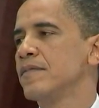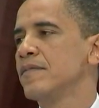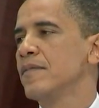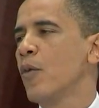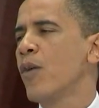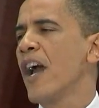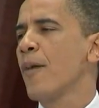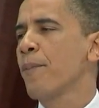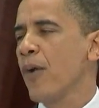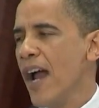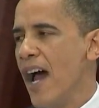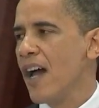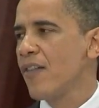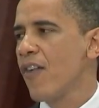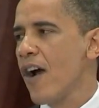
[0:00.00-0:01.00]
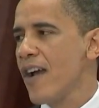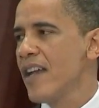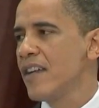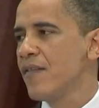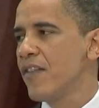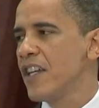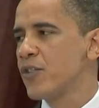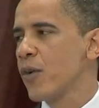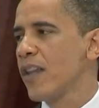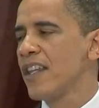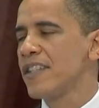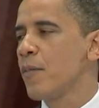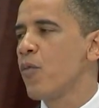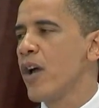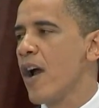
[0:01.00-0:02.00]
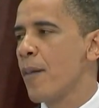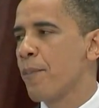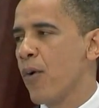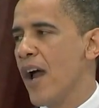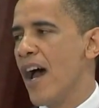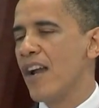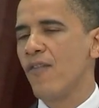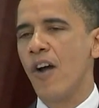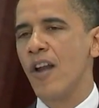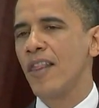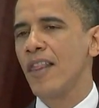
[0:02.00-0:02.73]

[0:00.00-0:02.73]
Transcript: that we are proud of our individualism, we are proud of our